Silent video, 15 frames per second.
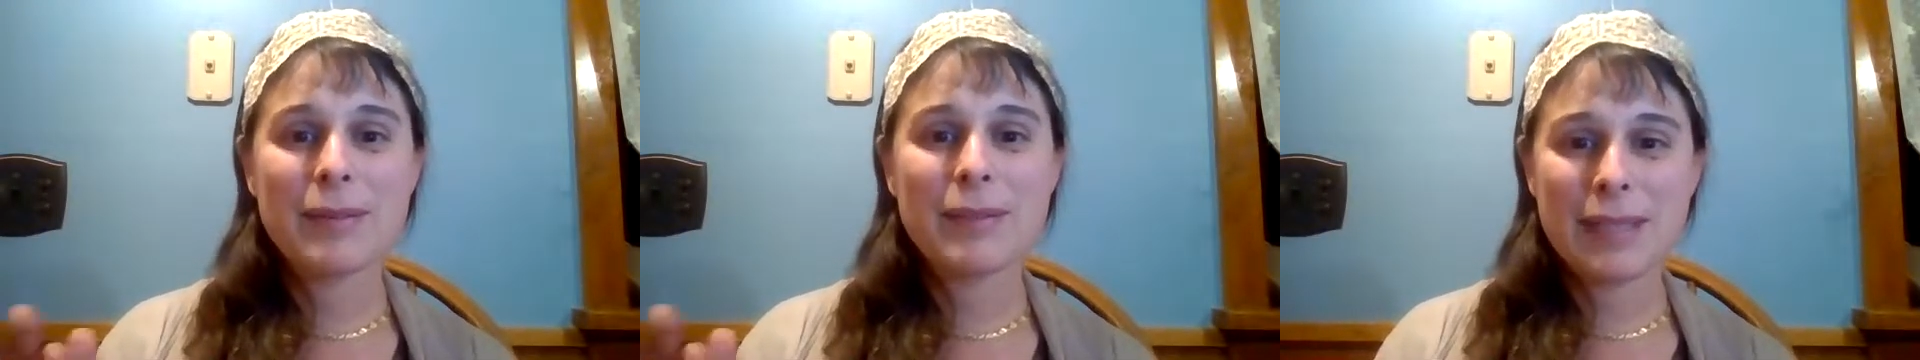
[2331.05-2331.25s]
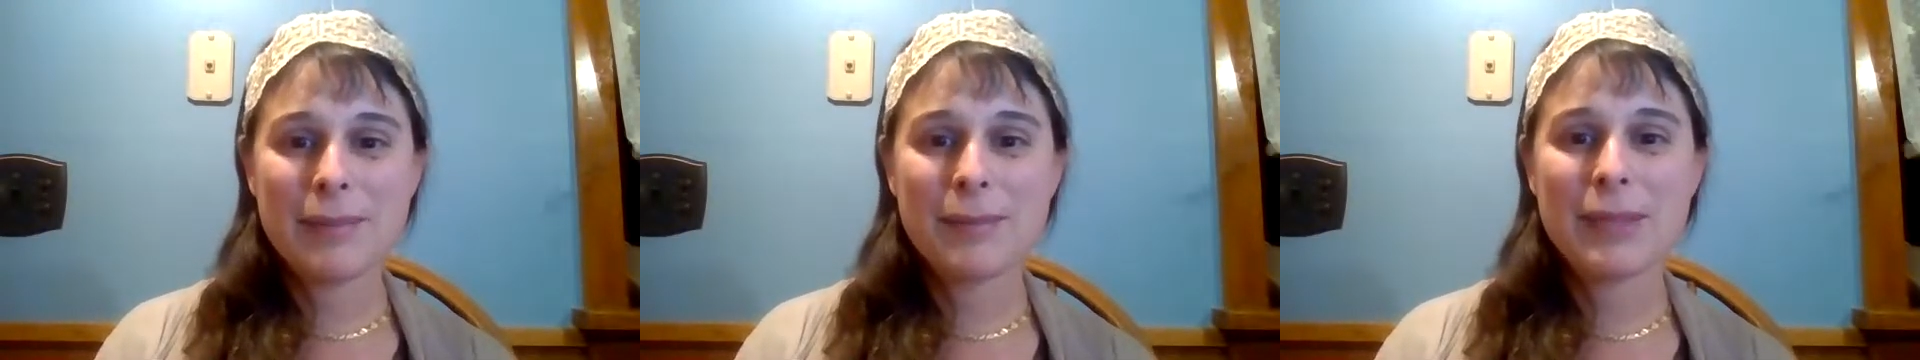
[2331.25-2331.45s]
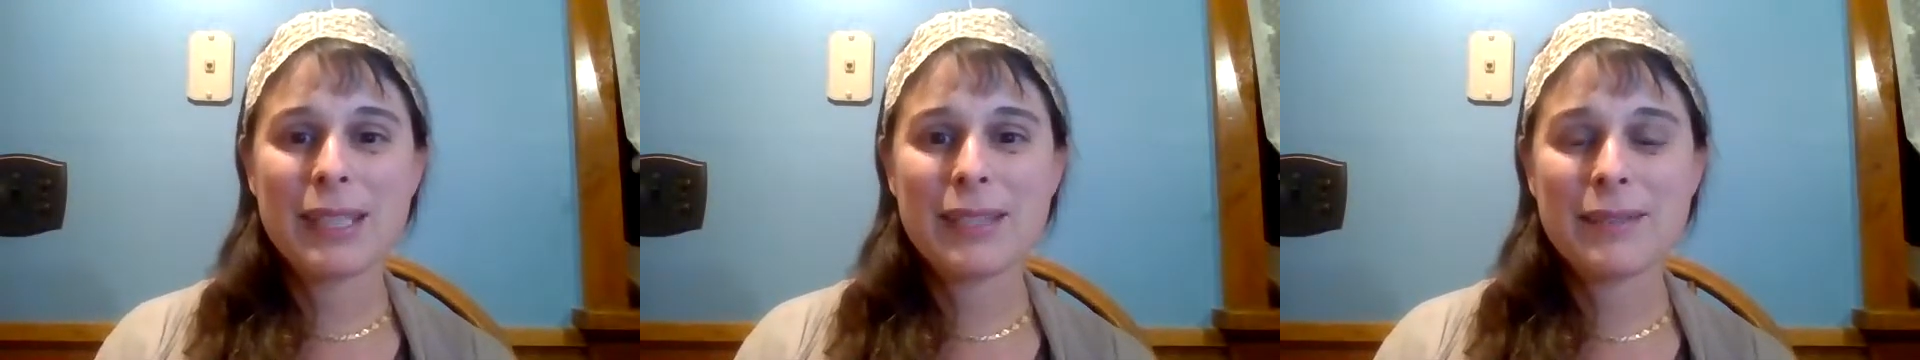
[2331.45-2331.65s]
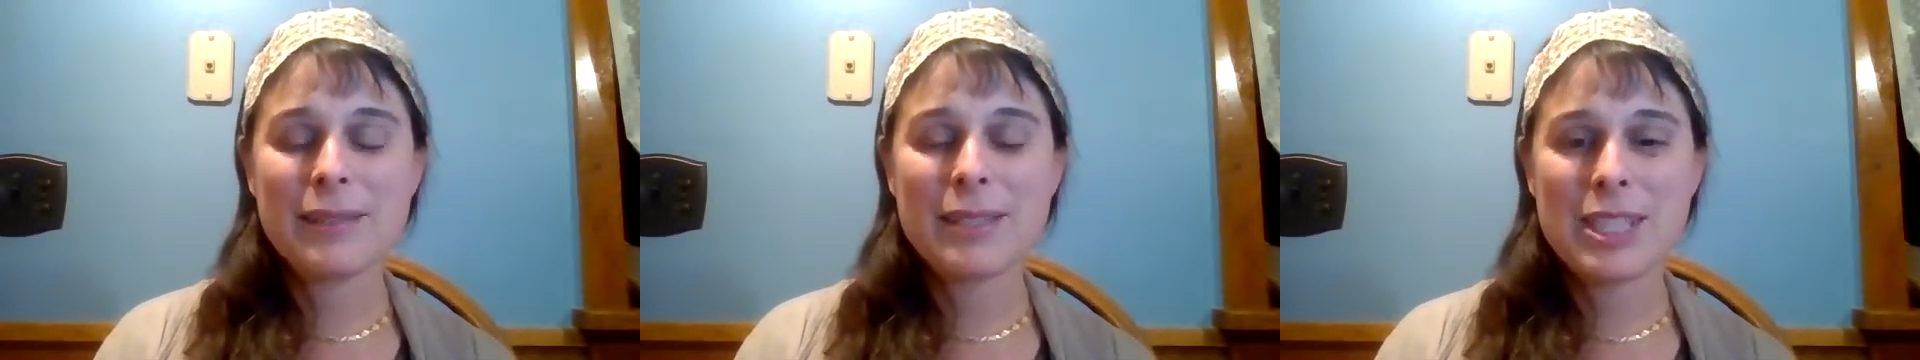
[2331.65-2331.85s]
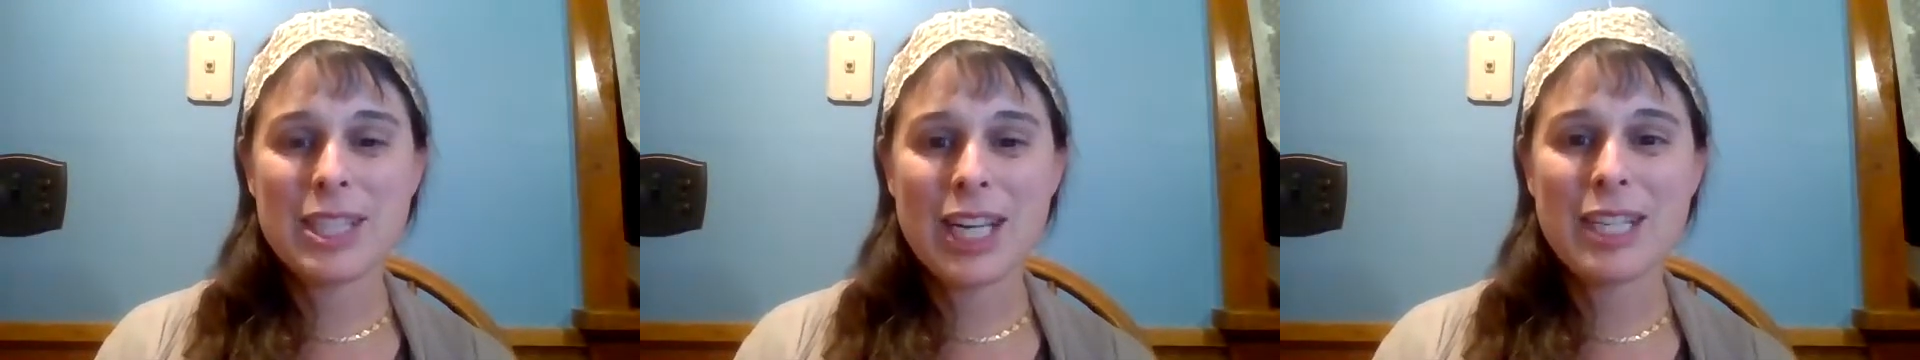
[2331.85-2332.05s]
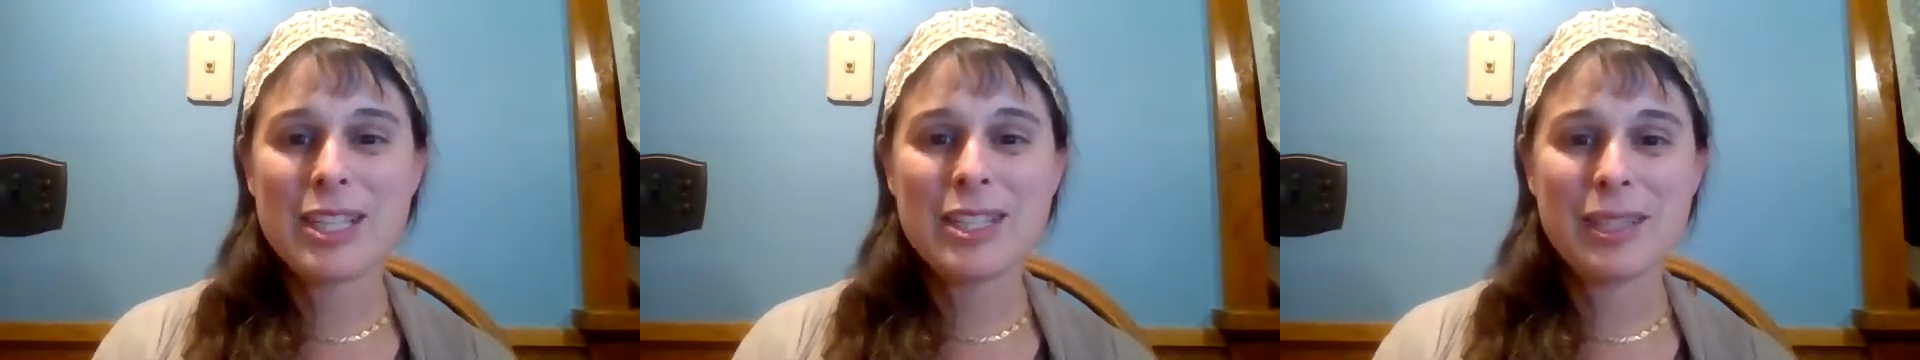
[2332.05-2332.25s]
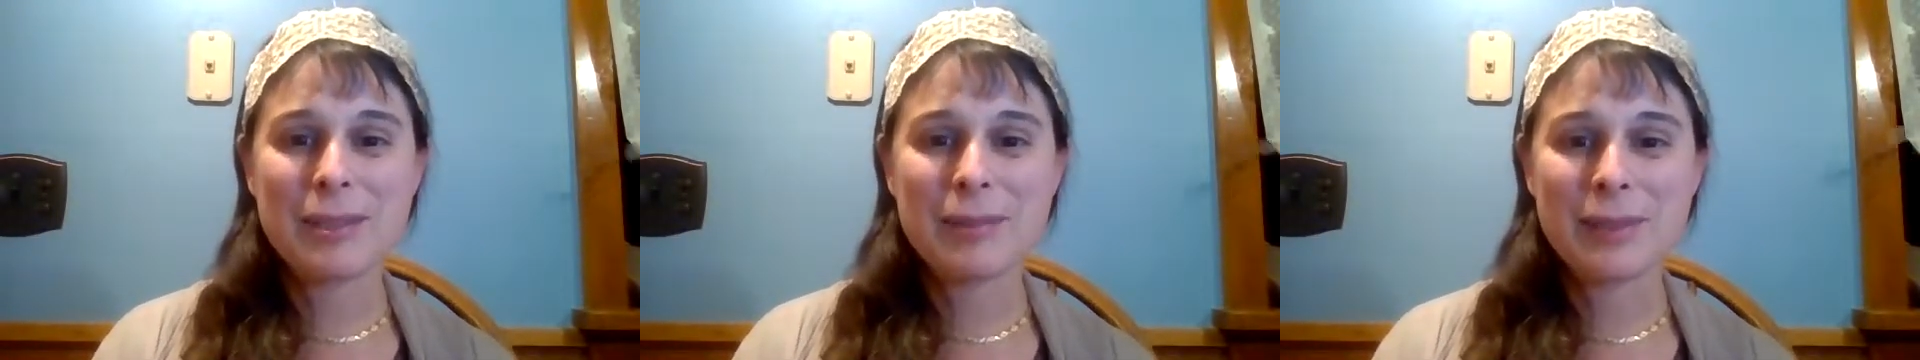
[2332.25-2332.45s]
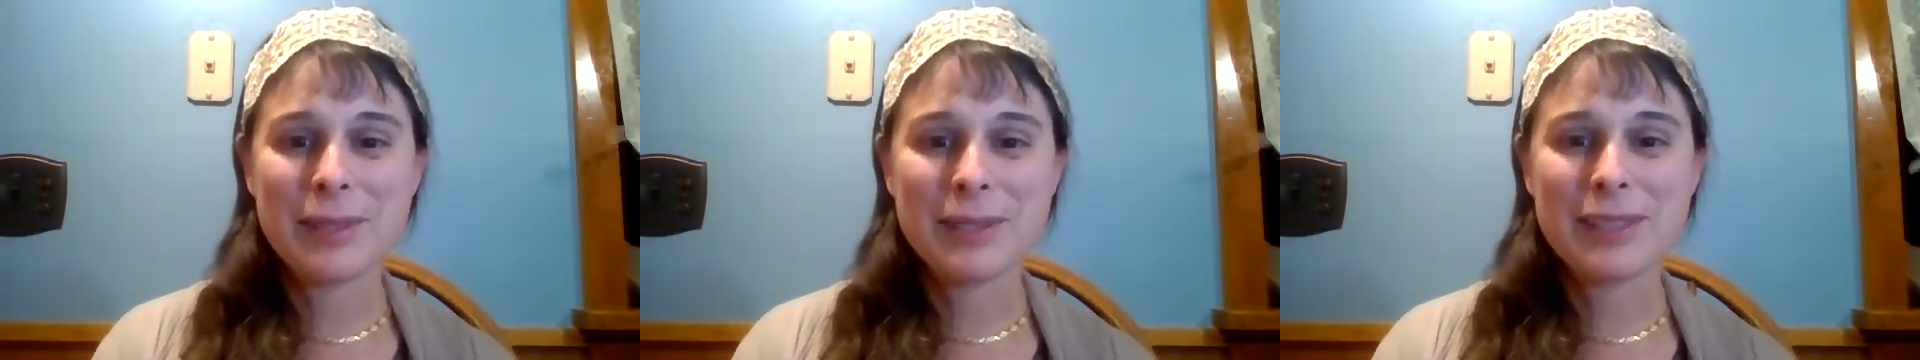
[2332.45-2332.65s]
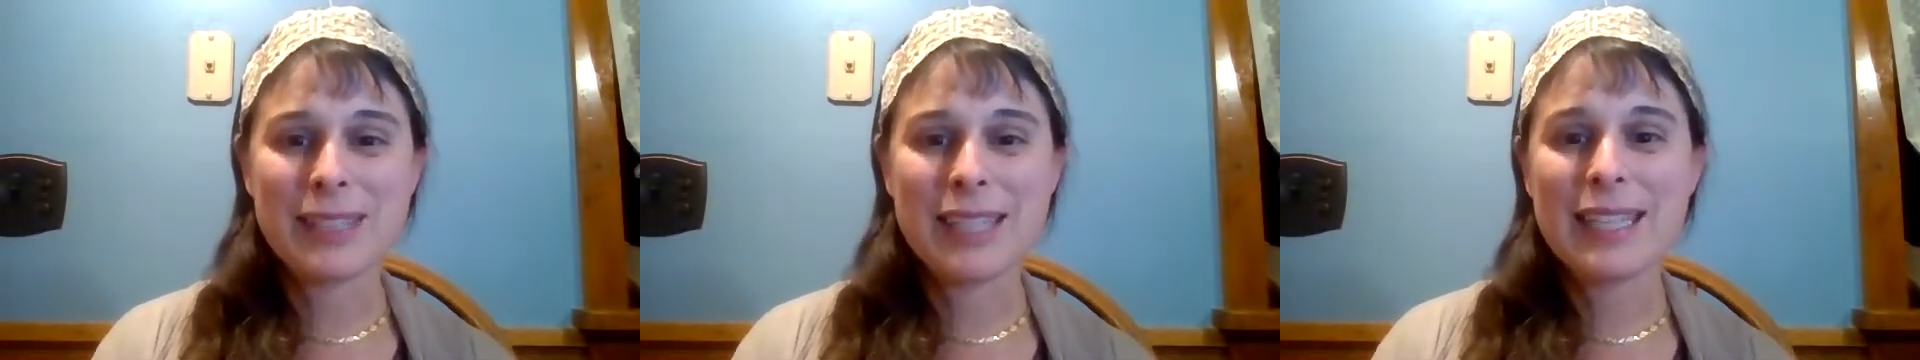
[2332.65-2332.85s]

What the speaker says: someone who is changing the world.